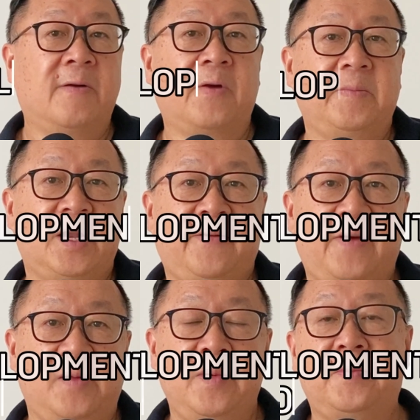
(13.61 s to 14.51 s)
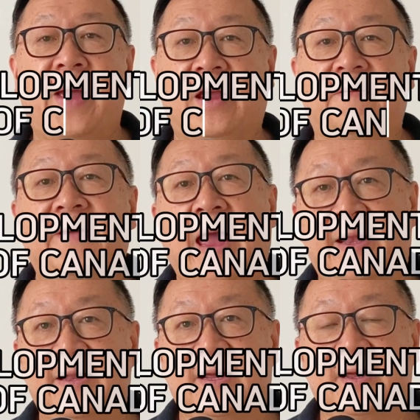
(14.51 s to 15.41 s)
from the Development Bank of
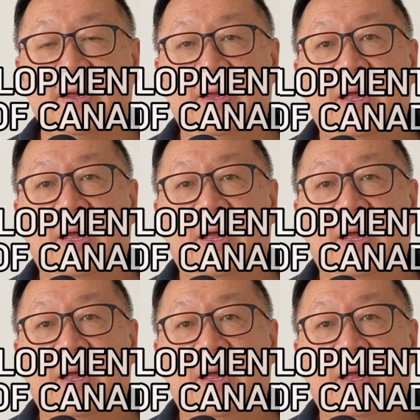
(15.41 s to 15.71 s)
Canada